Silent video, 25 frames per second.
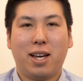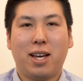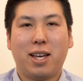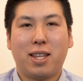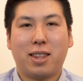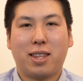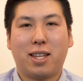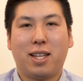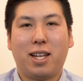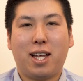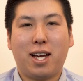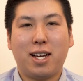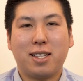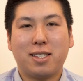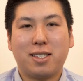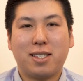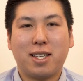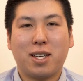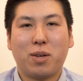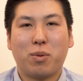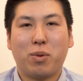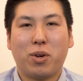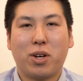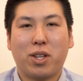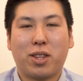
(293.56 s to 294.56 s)
The last
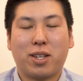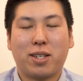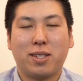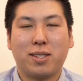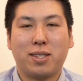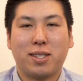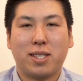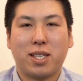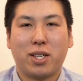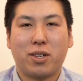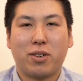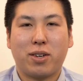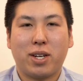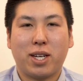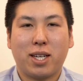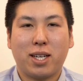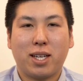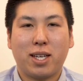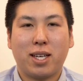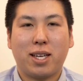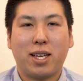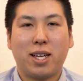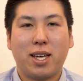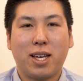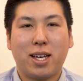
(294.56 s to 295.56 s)
thing worth considering
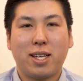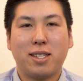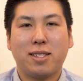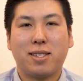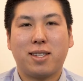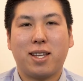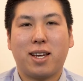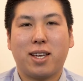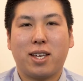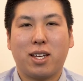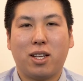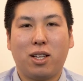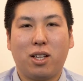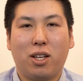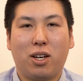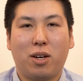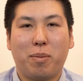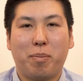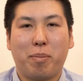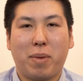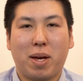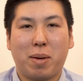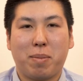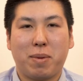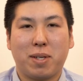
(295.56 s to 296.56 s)
is that your lot
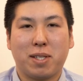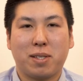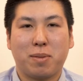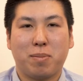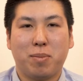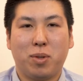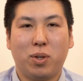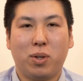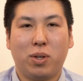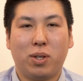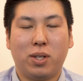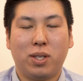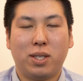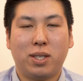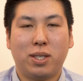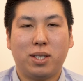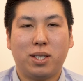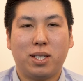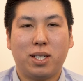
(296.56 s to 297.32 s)
may be small.